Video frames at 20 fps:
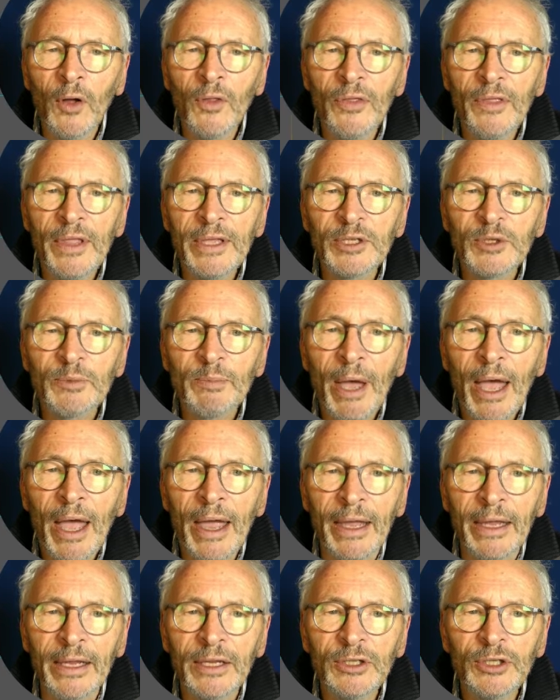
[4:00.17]
this
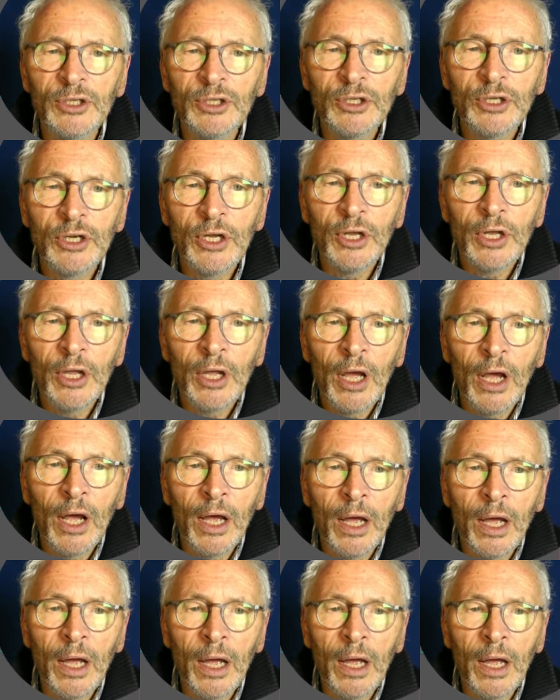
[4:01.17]
page,
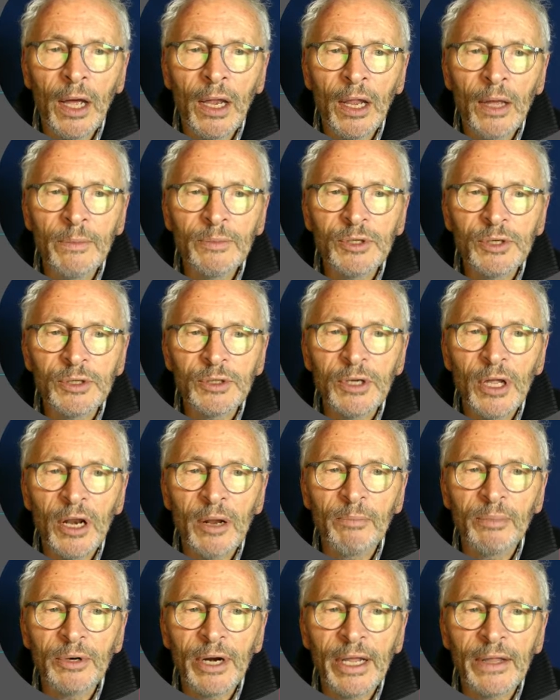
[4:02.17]
and I'm just going to
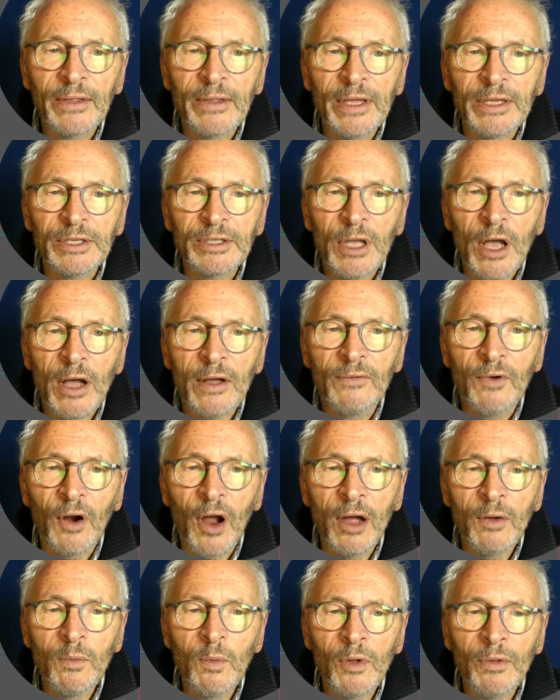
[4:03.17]
bring this over. I
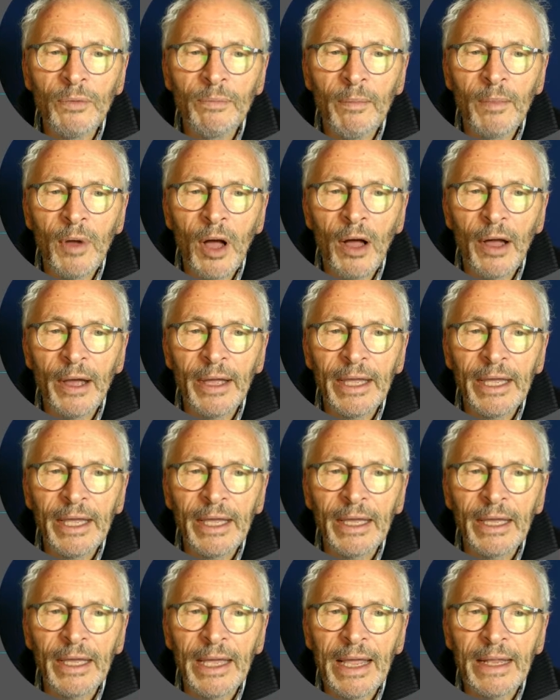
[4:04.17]
want my
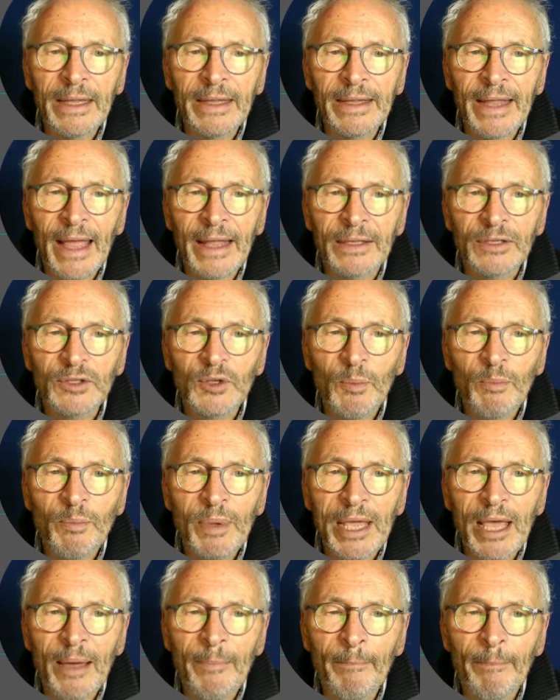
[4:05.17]
indent to be
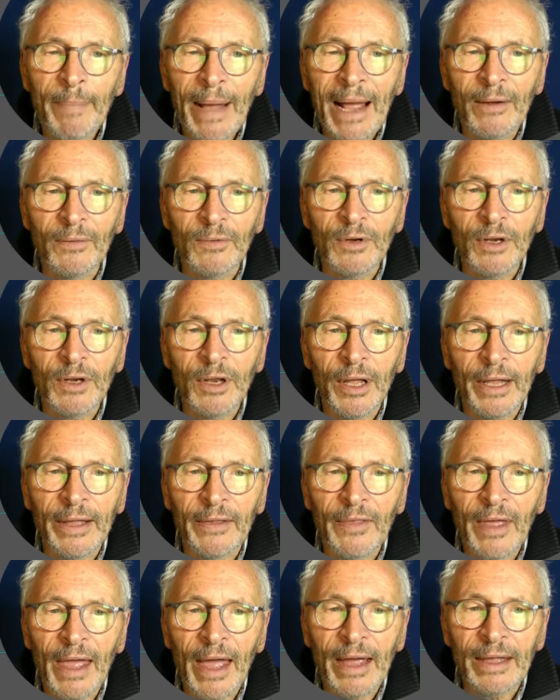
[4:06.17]
about like
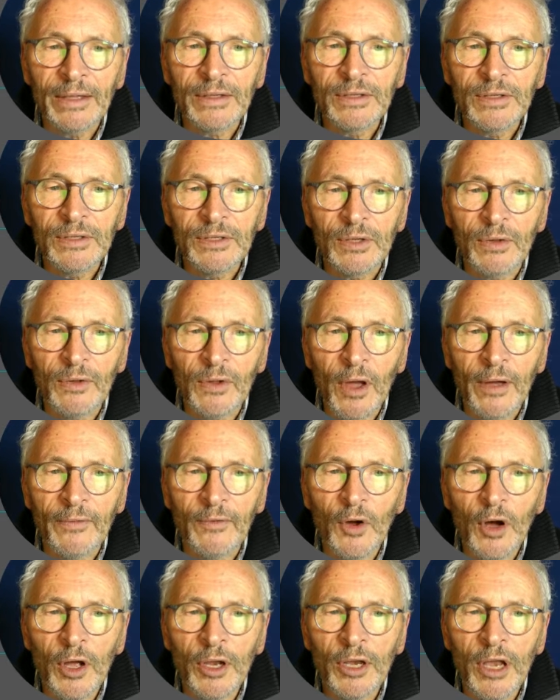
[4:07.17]
that, so that I've got
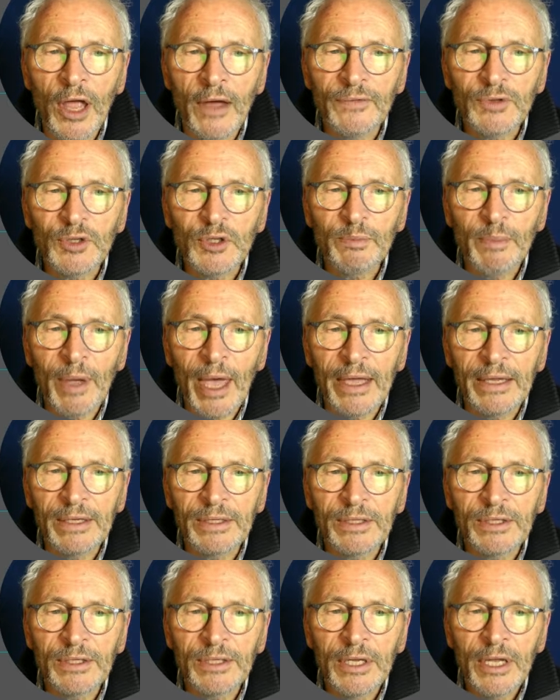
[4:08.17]
enough space